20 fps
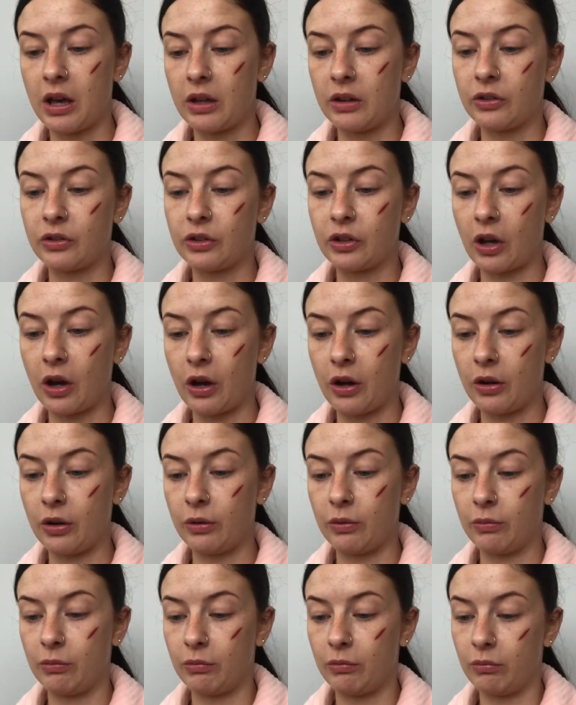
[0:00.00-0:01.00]

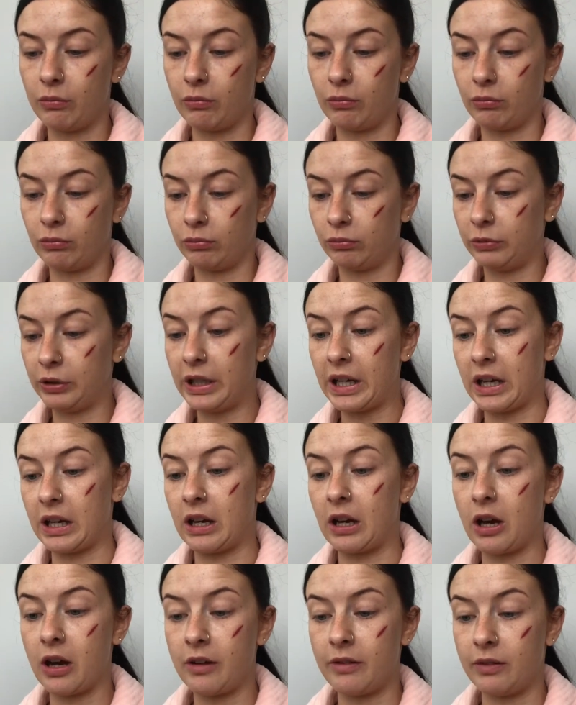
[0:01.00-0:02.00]
So yeah,
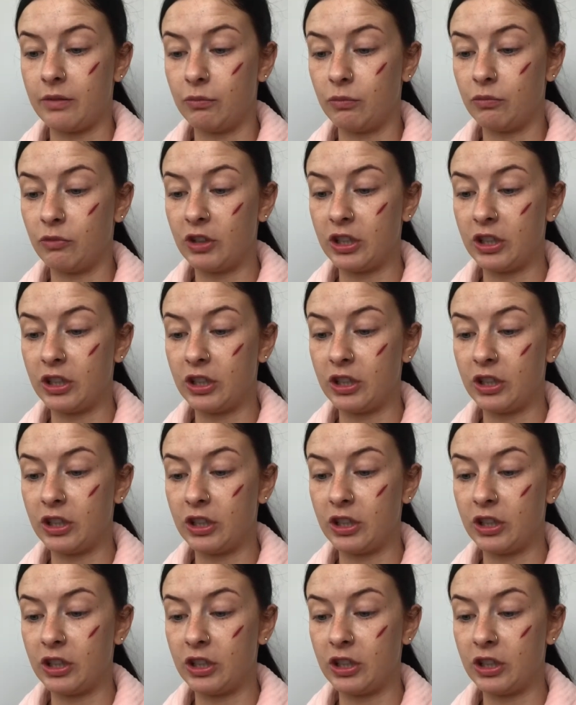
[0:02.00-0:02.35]
her and